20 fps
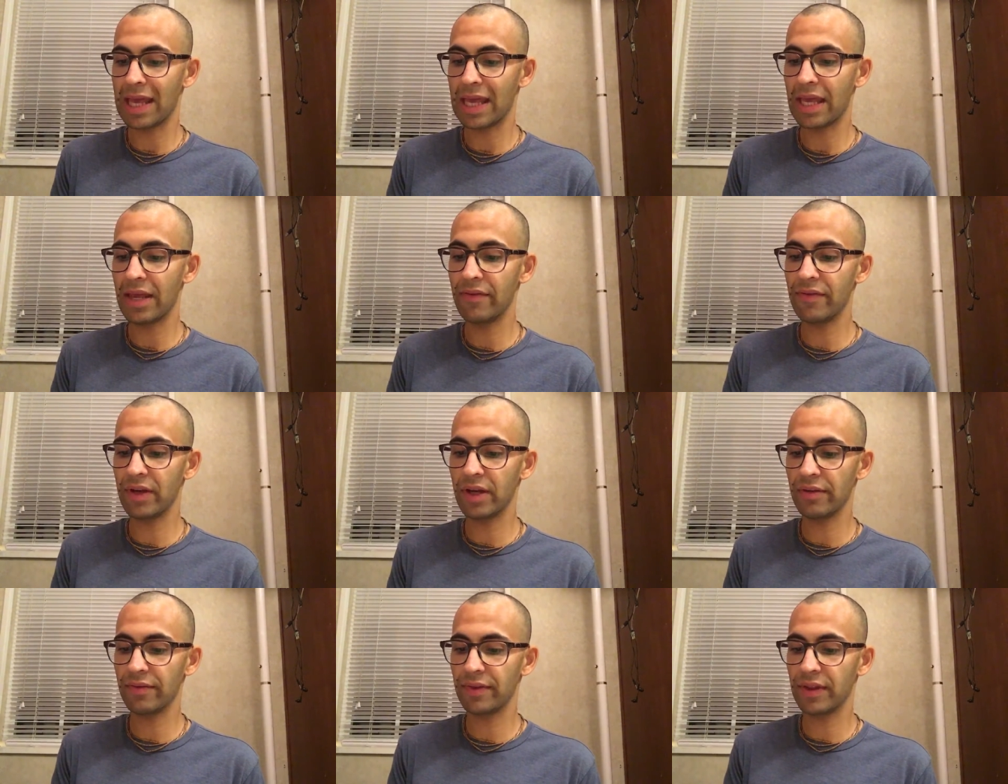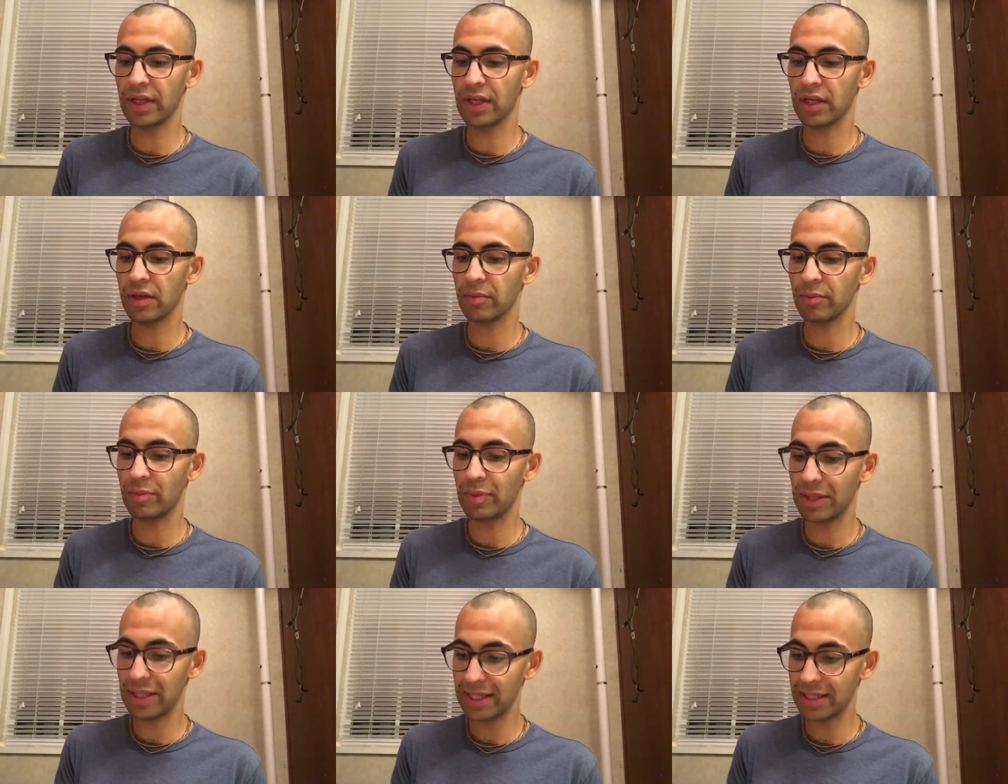even if the
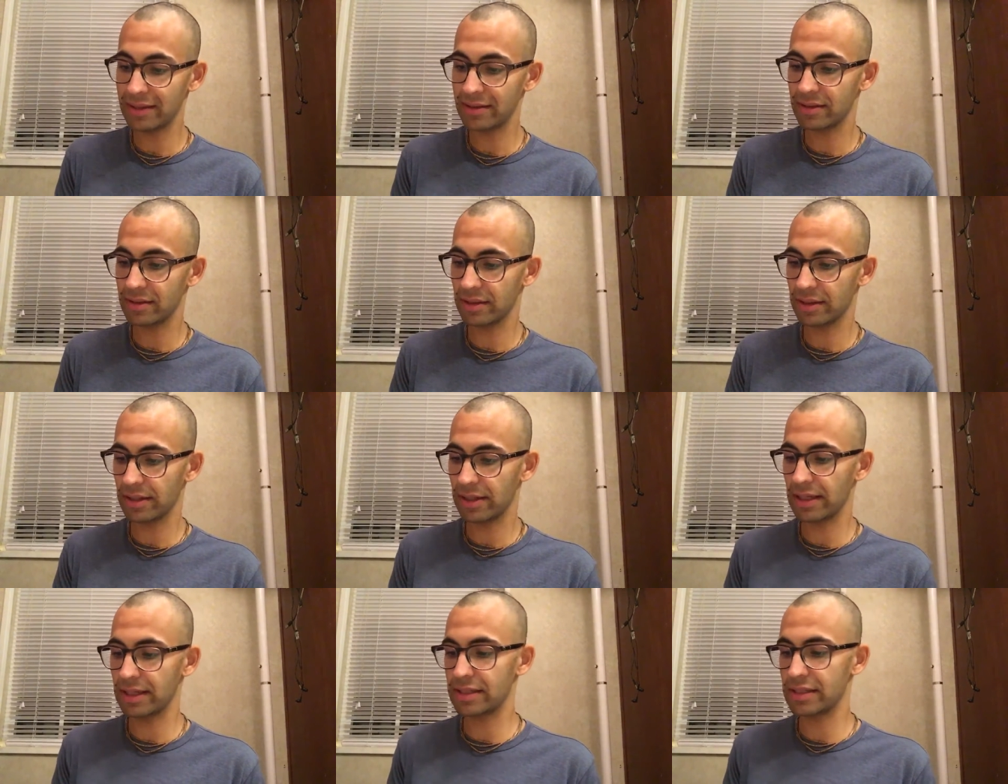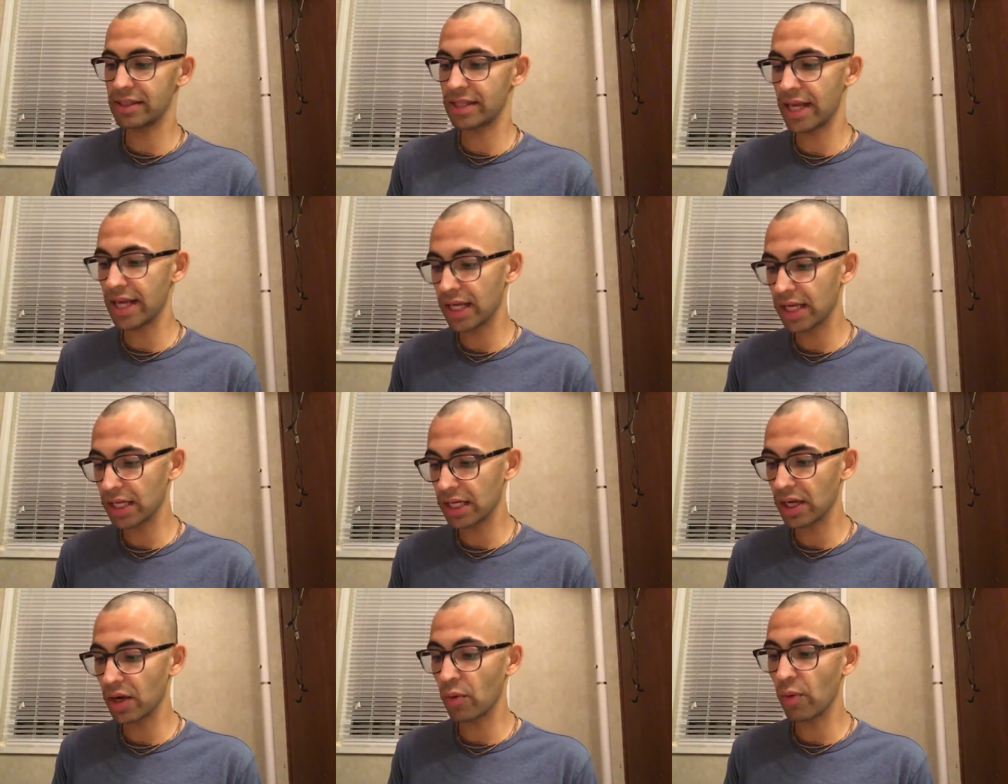complete is
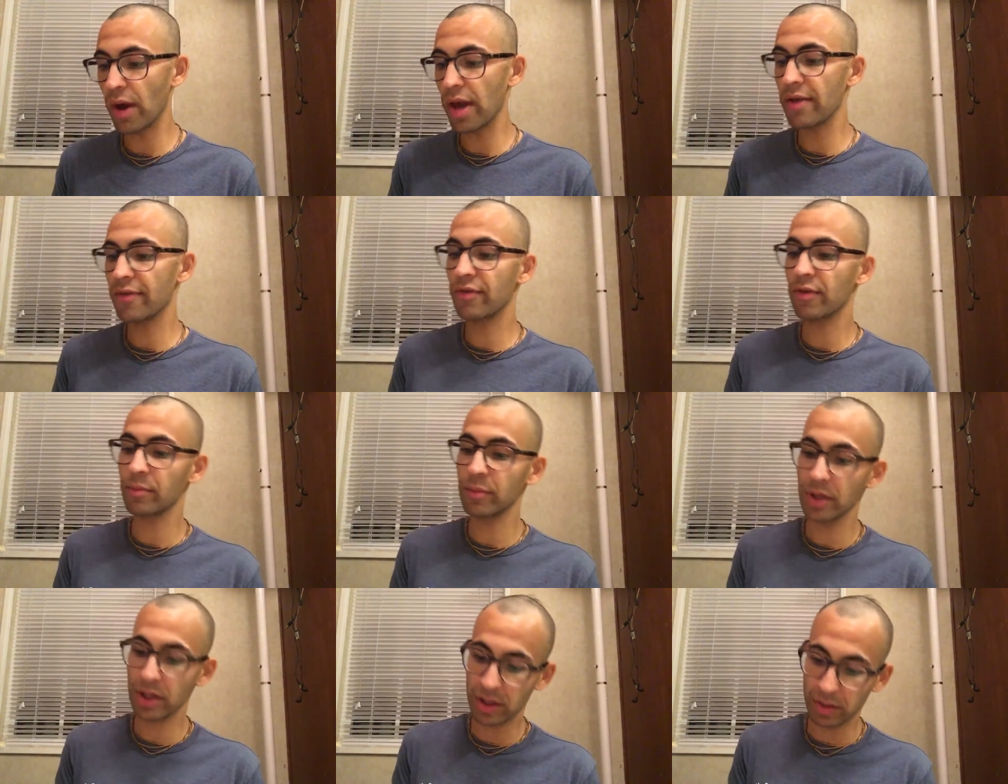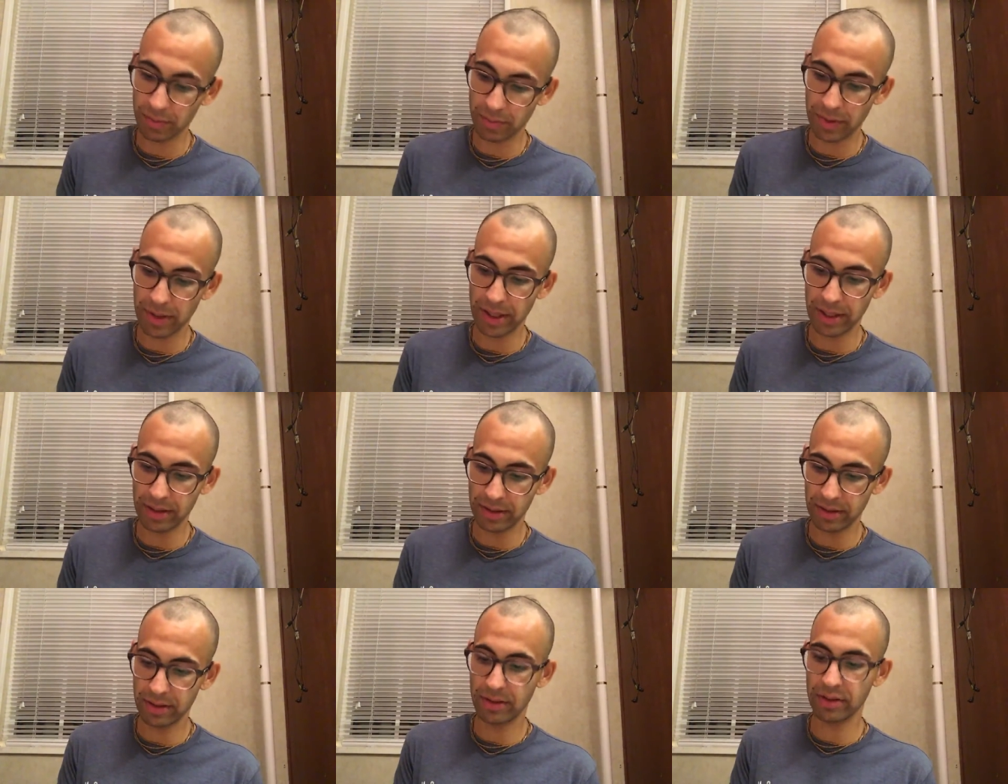taken away from the
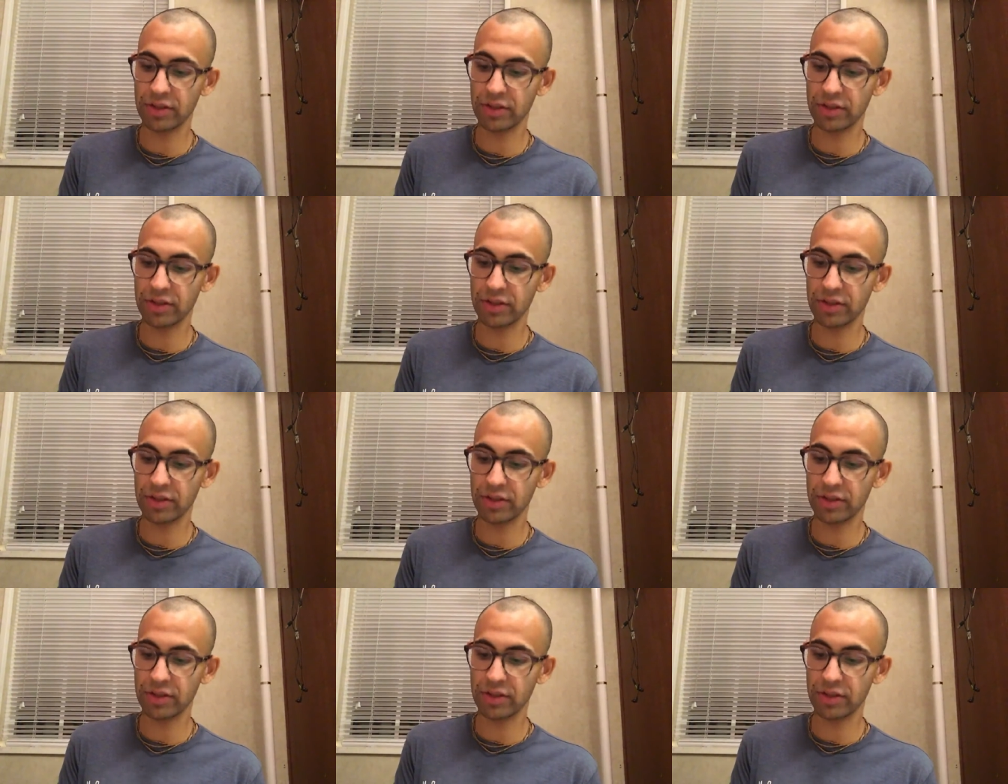complete,